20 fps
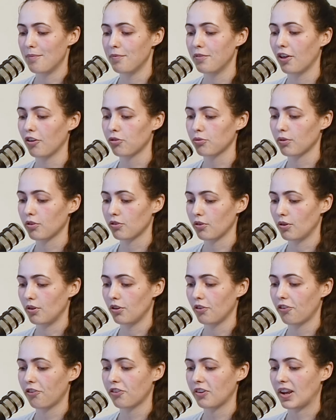This
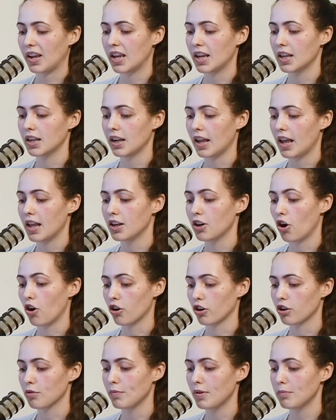results in an
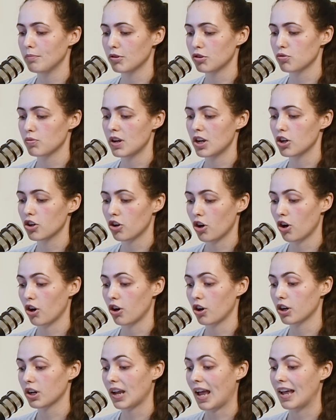argument between
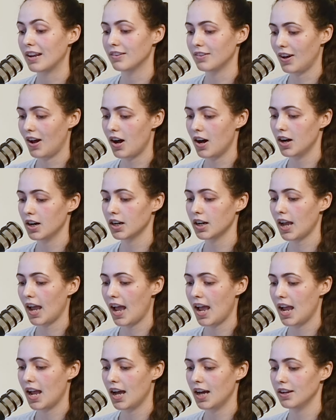Kirk and Tug,
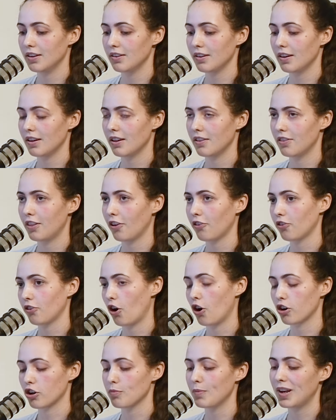and this
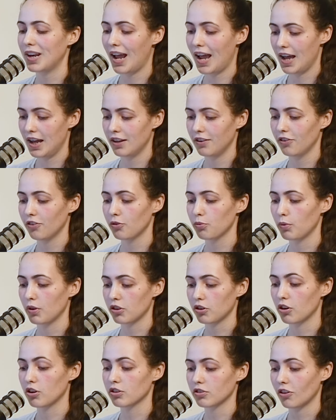argument ends with
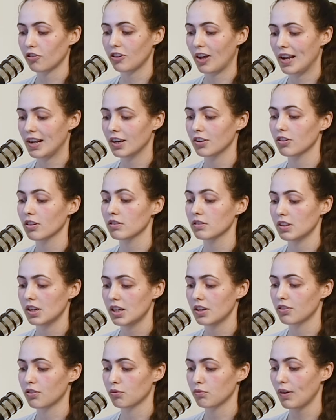Kirk deciding to
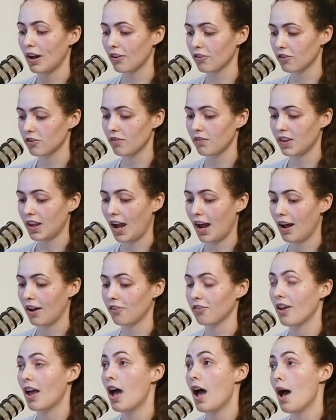lead the rest of the
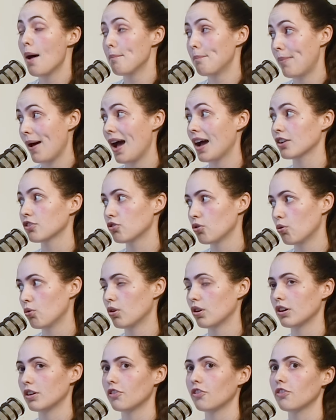cast back
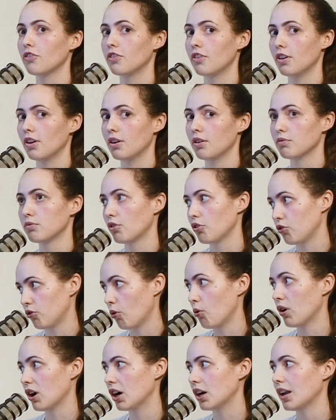towards the
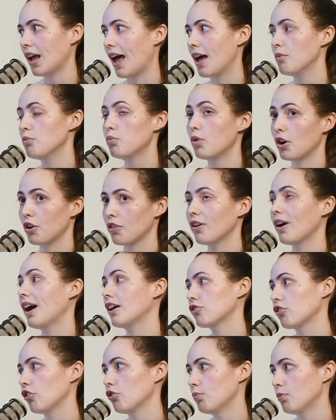resort, and where they're
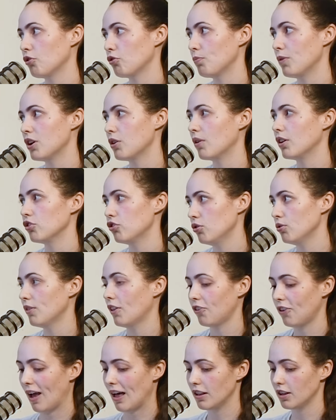actually supposed to be going to
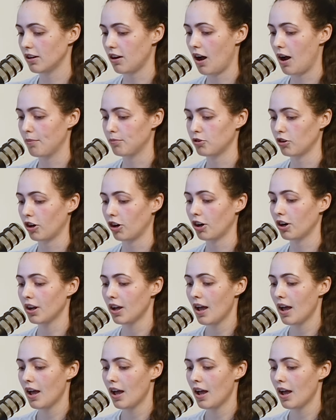this helicopter.